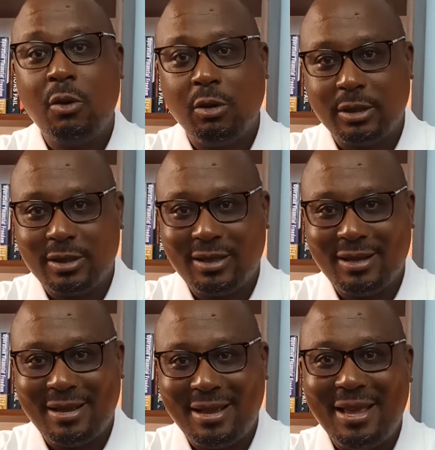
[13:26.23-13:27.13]
goals.
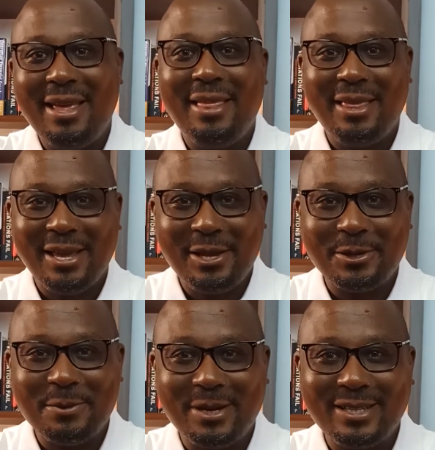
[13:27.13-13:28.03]
Thank
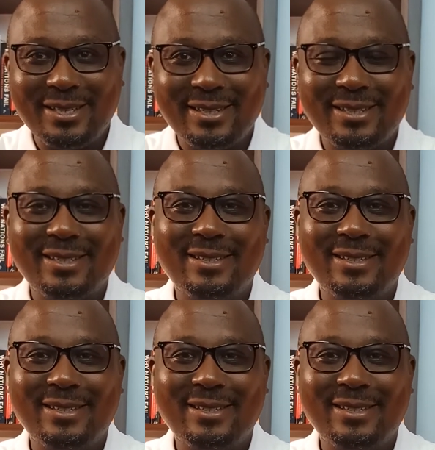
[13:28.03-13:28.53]
you so much.